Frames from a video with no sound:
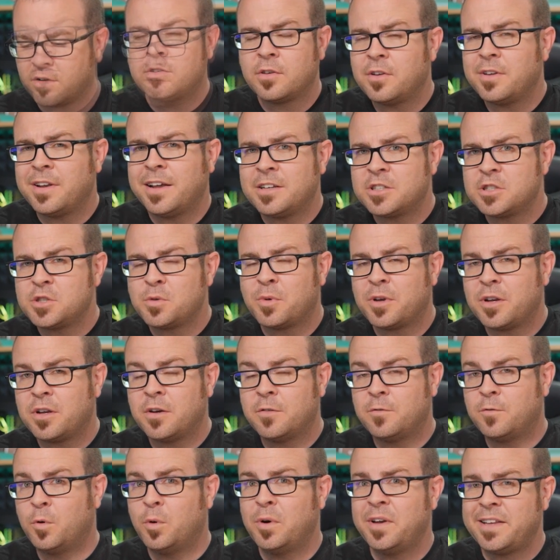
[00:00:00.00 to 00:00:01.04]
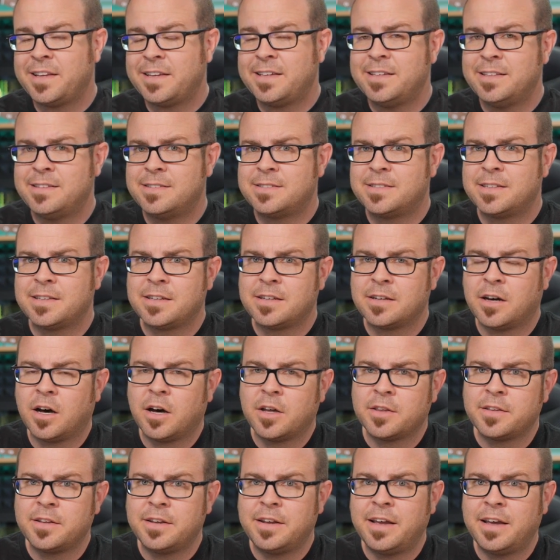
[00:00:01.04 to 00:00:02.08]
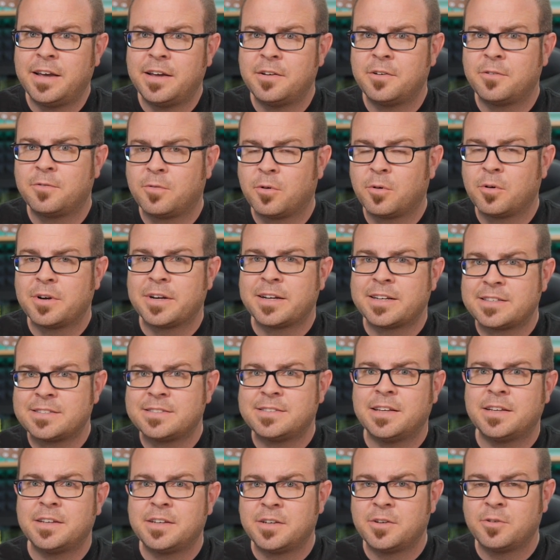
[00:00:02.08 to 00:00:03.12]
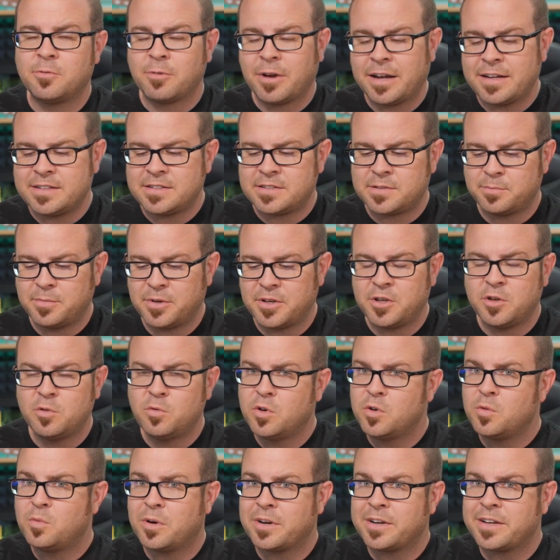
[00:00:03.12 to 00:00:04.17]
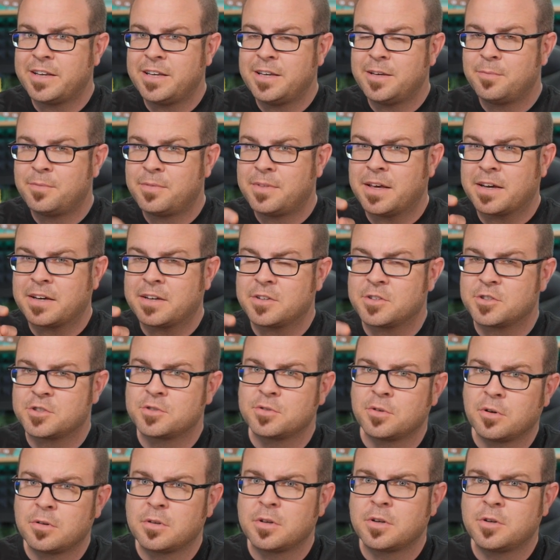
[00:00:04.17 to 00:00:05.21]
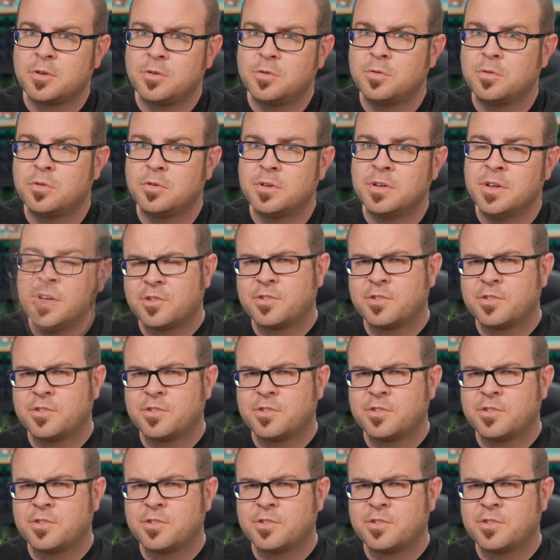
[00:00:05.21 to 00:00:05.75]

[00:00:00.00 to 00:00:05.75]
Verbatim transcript: So you'd actually want to avoid a heatsink on the NAND for extended writes, but you would want to keep that controller cool.